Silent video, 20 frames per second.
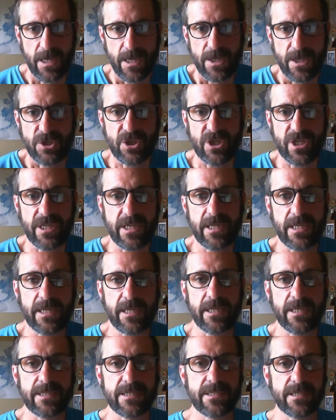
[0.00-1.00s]

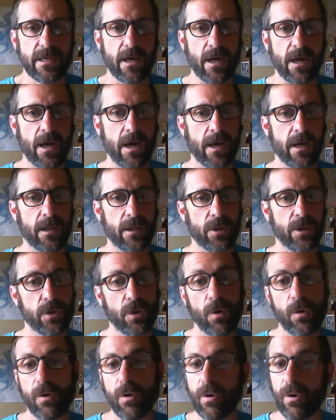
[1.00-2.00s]
She's a
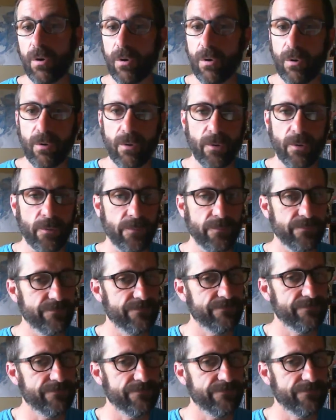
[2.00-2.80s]
local